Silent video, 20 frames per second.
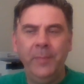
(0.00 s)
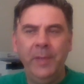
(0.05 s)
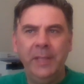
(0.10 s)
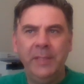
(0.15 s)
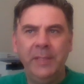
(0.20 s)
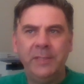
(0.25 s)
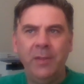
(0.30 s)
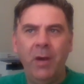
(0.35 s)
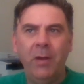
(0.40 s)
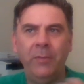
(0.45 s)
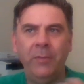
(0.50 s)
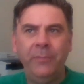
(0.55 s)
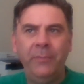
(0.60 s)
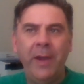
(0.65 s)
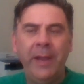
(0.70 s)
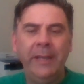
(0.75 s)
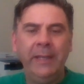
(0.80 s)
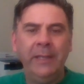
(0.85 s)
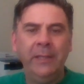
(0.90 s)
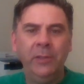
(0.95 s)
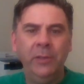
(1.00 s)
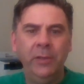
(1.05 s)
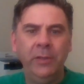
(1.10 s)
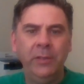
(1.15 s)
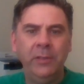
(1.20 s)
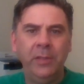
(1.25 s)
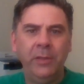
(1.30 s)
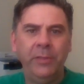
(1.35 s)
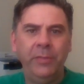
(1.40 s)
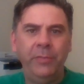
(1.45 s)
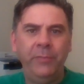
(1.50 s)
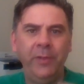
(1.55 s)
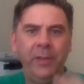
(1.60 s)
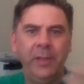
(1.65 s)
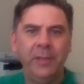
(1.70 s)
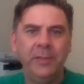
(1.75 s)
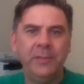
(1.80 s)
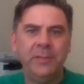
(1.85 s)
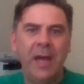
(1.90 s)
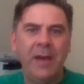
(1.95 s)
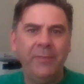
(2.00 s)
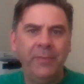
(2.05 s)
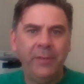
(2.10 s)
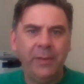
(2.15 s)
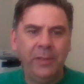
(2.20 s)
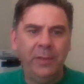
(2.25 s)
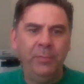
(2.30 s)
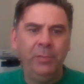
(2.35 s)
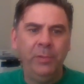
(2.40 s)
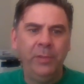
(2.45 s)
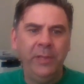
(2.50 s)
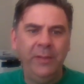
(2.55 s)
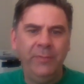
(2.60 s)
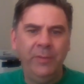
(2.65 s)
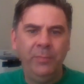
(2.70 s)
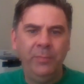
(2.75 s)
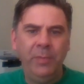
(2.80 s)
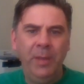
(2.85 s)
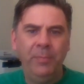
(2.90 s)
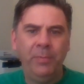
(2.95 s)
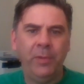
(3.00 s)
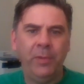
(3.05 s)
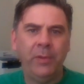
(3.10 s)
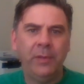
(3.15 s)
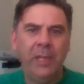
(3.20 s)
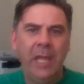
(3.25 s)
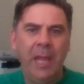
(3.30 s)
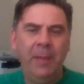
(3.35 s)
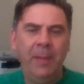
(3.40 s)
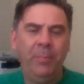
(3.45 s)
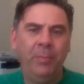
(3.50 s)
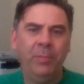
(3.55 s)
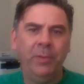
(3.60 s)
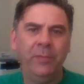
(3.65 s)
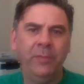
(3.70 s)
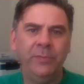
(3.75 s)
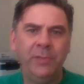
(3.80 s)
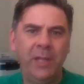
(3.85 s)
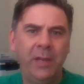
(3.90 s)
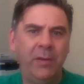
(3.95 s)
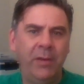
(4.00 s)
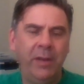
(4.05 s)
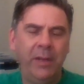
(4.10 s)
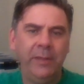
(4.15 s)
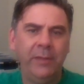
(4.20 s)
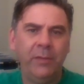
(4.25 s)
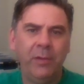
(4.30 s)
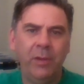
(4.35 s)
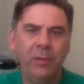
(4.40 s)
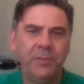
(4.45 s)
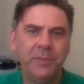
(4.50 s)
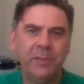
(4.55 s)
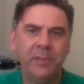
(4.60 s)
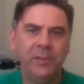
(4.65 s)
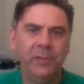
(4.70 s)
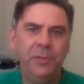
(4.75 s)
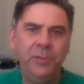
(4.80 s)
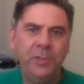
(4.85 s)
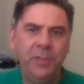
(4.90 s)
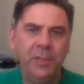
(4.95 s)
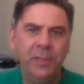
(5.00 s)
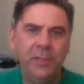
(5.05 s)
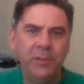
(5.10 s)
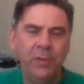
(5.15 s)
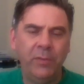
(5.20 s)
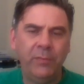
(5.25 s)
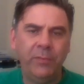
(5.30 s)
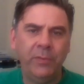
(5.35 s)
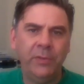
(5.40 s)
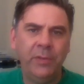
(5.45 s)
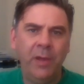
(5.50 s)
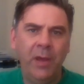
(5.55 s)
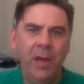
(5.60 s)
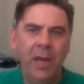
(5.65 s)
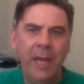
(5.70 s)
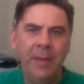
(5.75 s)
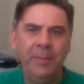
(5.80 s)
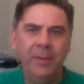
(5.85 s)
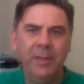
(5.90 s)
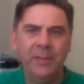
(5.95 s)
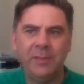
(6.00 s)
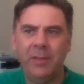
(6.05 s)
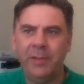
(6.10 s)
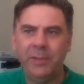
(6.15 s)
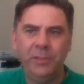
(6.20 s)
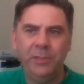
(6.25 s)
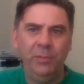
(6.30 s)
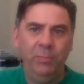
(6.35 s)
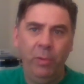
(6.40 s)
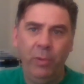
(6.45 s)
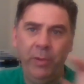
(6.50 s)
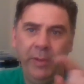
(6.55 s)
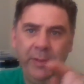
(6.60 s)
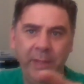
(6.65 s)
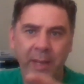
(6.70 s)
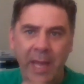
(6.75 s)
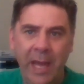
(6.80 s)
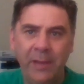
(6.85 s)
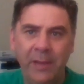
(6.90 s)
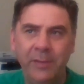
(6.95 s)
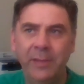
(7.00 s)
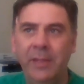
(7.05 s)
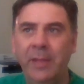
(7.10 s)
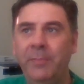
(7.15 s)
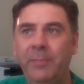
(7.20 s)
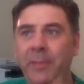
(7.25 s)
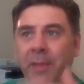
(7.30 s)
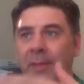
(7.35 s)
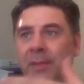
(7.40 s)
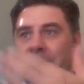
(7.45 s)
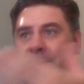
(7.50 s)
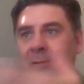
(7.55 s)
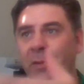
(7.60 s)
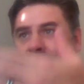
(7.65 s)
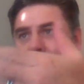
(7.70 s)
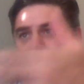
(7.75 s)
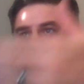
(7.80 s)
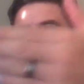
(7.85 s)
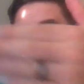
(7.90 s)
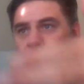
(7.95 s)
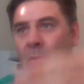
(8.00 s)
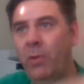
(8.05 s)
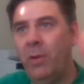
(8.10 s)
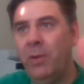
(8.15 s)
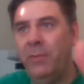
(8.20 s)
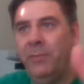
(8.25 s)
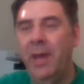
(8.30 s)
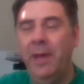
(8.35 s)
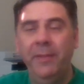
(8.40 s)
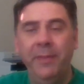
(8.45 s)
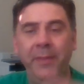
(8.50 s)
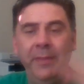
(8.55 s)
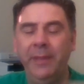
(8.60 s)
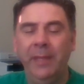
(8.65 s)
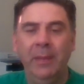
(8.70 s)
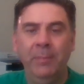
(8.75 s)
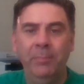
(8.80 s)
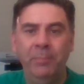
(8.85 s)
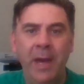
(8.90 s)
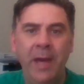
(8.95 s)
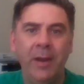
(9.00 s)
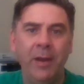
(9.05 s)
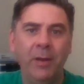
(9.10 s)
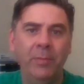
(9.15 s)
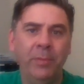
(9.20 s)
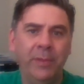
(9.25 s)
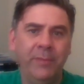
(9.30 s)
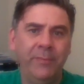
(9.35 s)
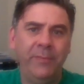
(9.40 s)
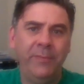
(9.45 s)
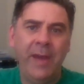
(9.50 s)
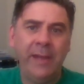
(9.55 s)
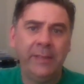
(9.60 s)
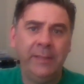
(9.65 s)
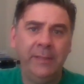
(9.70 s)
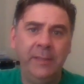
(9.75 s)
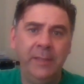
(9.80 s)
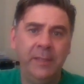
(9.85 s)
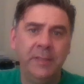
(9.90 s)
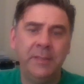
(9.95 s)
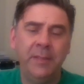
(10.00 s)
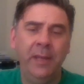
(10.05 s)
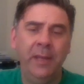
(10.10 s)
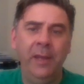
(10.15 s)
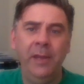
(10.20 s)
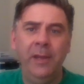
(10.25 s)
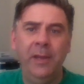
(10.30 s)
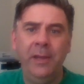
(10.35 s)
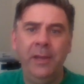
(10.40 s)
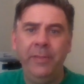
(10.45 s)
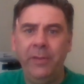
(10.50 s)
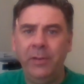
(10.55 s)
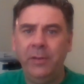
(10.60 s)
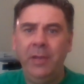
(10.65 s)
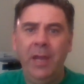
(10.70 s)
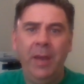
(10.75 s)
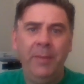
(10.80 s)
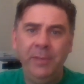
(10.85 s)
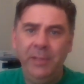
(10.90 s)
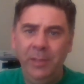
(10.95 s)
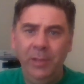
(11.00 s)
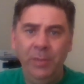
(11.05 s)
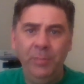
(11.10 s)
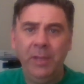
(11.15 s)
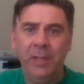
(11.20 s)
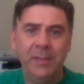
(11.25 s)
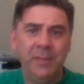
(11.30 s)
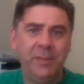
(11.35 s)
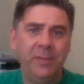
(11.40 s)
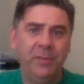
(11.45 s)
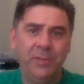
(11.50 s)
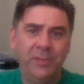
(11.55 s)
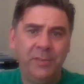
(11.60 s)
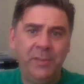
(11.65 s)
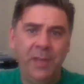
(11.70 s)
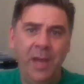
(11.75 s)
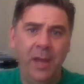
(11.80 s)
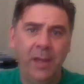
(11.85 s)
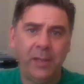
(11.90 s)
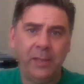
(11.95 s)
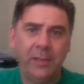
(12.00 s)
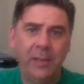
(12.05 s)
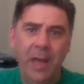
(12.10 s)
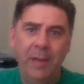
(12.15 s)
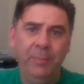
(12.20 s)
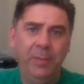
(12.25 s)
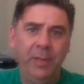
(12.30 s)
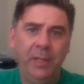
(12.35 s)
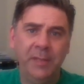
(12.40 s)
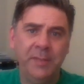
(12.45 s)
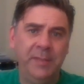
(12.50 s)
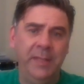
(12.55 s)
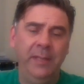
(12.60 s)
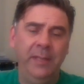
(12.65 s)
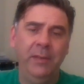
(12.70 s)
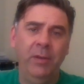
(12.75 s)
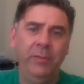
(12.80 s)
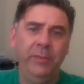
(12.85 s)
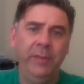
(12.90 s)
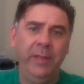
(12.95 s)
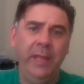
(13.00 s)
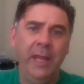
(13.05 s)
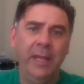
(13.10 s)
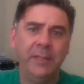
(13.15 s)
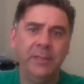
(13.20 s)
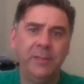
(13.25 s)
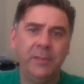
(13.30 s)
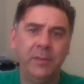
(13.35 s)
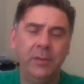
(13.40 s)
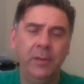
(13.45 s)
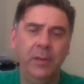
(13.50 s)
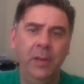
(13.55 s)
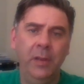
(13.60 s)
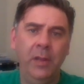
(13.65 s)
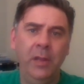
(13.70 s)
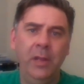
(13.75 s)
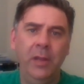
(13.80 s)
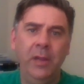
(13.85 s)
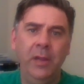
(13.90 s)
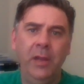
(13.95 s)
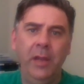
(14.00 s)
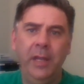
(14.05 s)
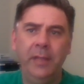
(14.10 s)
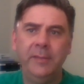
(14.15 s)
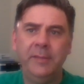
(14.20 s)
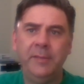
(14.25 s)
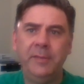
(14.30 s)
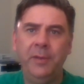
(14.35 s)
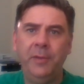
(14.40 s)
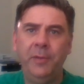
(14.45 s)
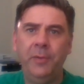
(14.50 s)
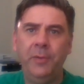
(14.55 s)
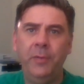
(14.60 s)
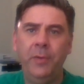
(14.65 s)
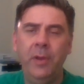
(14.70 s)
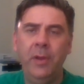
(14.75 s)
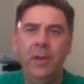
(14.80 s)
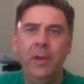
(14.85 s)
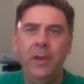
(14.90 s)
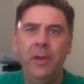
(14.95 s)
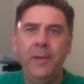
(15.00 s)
It's all fine and good to philosophically believe that people are capable of generating their own solutions over time, and as long as you point that out to them, then they start doing more of that and then they get better. But the fact is, they're coming to you because they're stuck, not because they know the answer. And so,